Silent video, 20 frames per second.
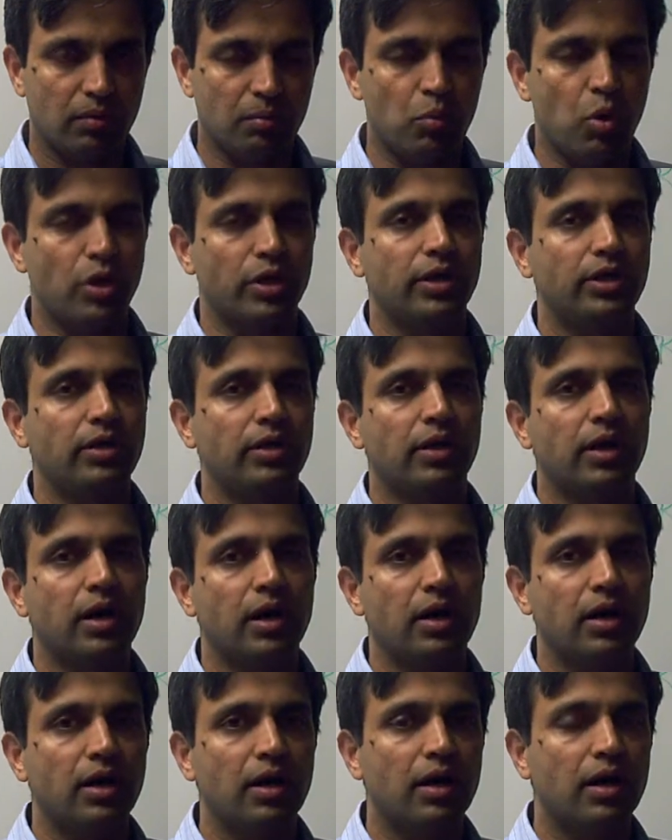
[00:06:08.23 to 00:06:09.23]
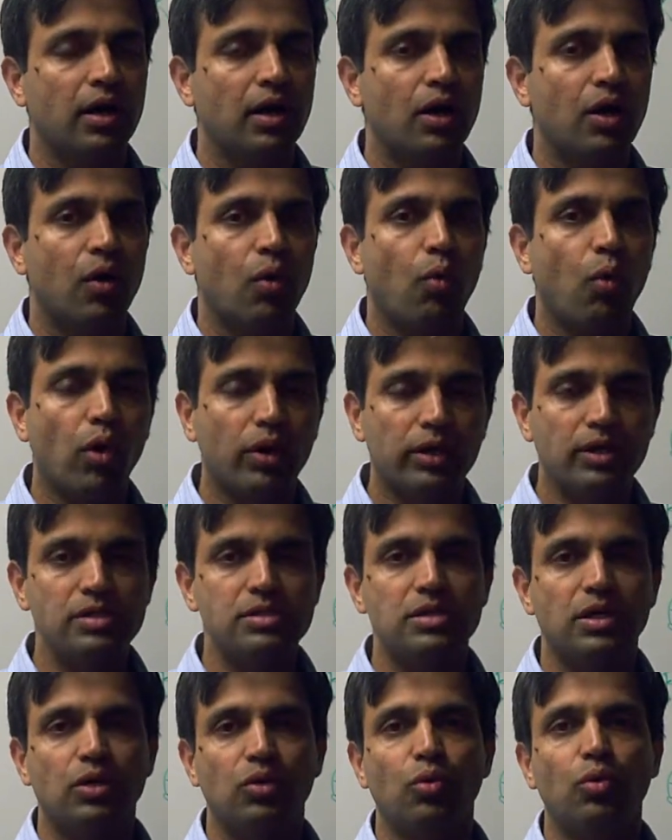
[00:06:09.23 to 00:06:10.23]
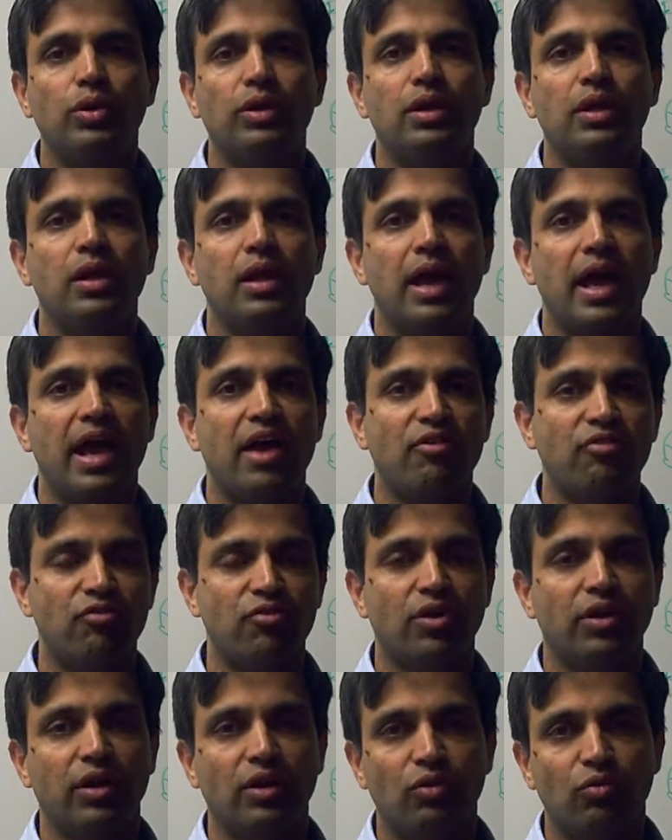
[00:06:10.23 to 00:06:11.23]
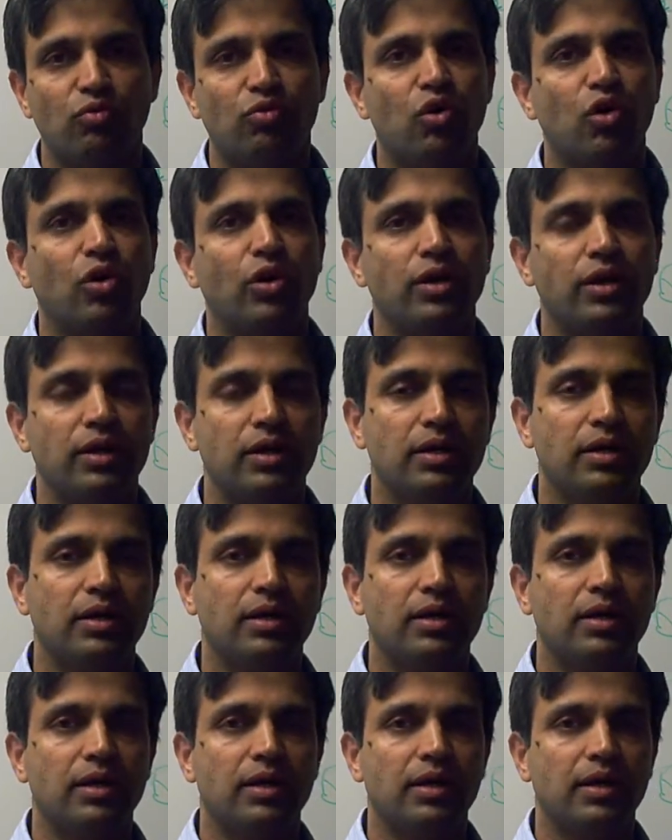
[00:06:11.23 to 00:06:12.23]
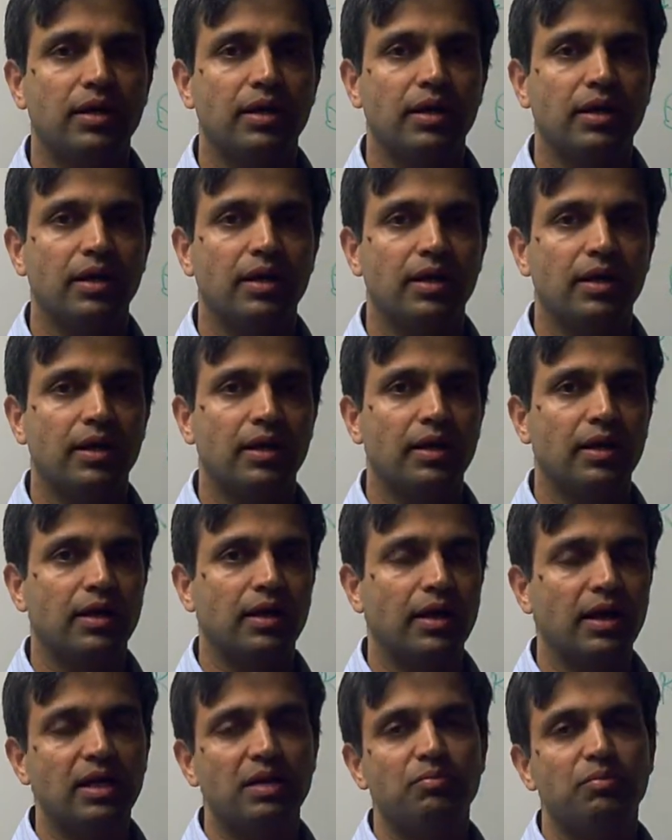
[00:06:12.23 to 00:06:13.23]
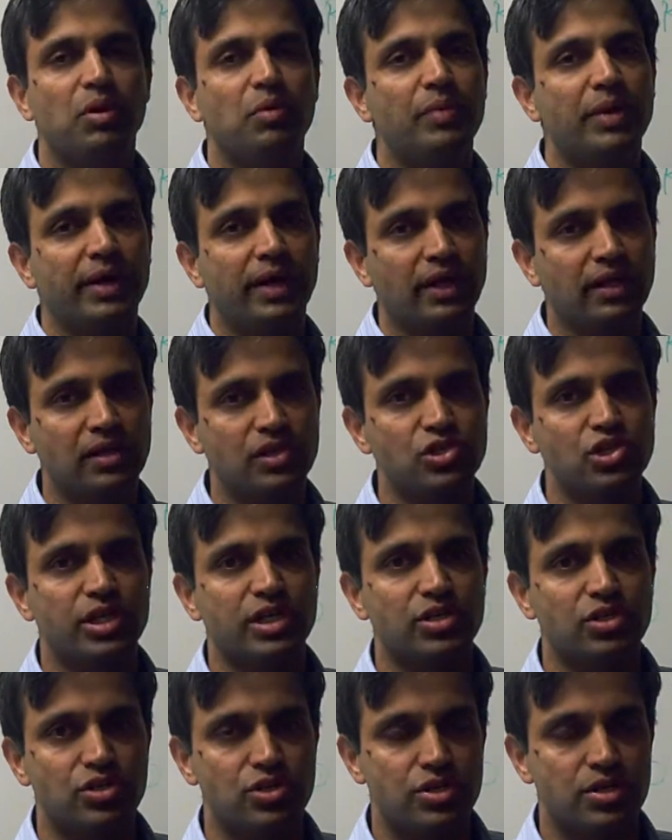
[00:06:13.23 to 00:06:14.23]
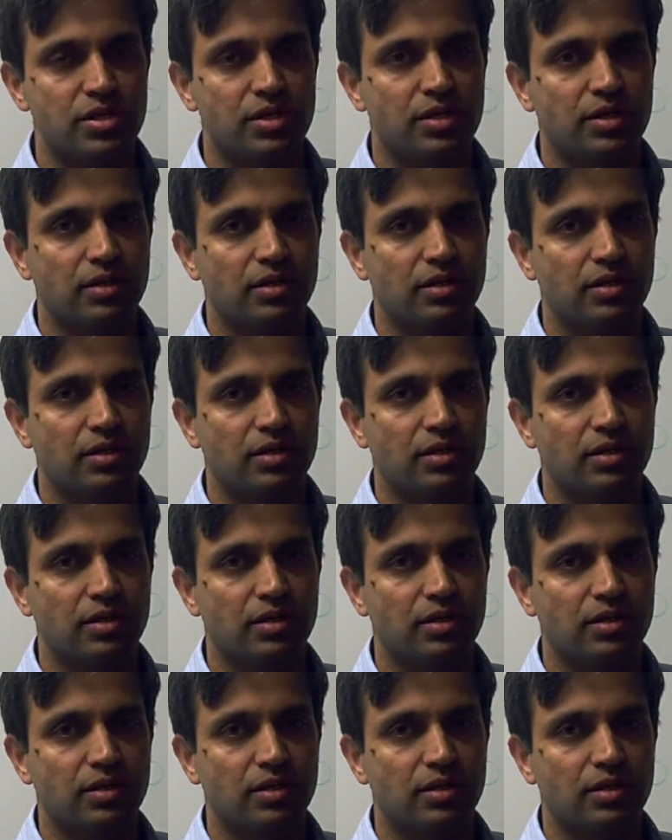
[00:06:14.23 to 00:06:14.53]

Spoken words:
monitor are: what is the total effort involved in implementing the change,